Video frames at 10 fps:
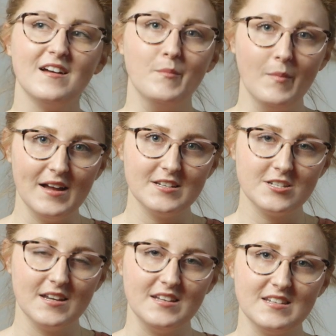
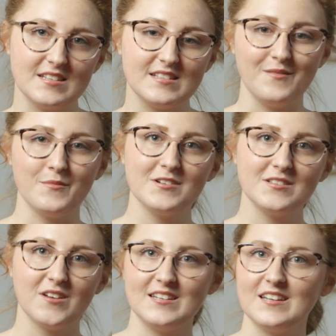much in December,
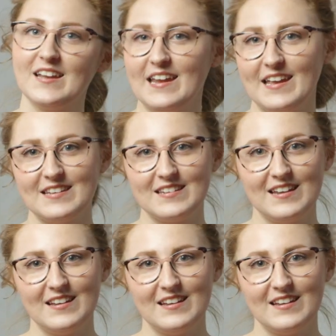so I didn't get